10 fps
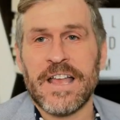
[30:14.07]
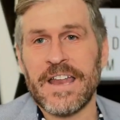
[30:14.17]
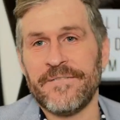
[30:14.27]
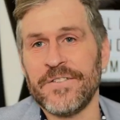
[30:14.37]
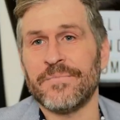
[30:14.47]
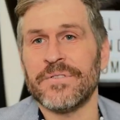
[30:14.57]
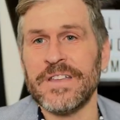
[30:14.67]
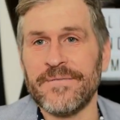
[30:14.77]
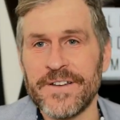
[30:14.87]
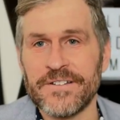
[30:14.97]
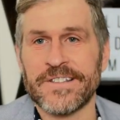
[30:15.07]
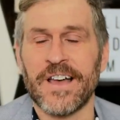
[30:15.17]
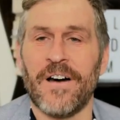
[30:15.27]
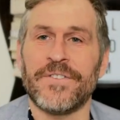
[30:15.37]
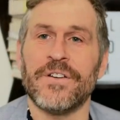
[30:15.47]
And if you believe in
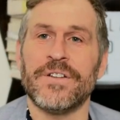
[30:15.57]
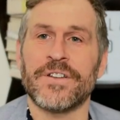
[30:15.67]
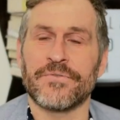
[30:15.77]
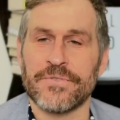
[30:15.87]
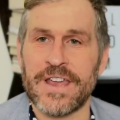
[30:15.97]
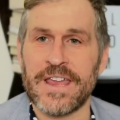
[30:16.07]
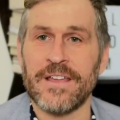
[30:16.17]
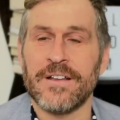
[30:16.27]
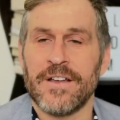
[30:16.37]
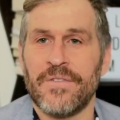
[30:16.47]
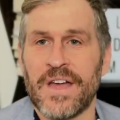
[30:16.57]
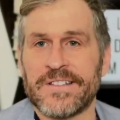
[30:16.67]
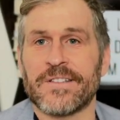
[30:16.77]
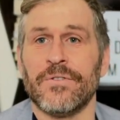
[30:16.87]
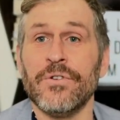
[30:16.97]
yourself to a degree
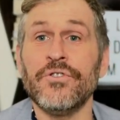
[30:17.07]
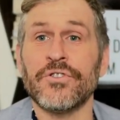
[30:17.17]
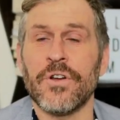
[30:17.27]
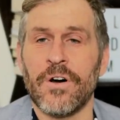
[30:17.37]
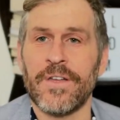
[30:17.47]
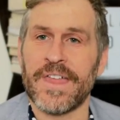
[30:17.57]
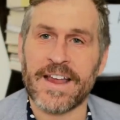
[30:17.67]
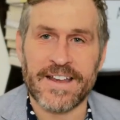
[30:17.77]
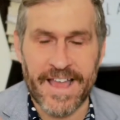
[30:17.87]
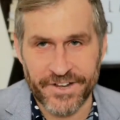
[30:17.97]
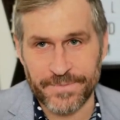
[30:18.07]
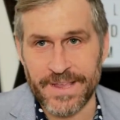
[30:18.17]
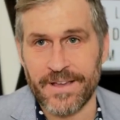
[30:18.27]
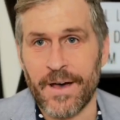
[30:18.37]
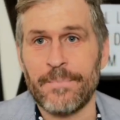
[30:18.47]
that's delusional, that can actually
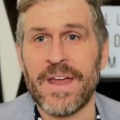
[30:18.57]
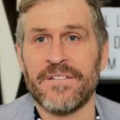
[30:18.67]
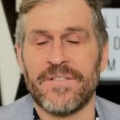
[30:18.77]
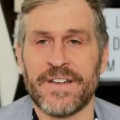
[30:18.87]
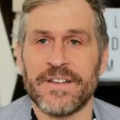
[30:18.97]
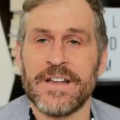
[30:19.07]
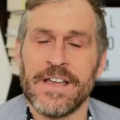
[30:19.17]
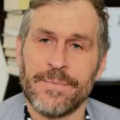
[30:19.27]
be a benefit.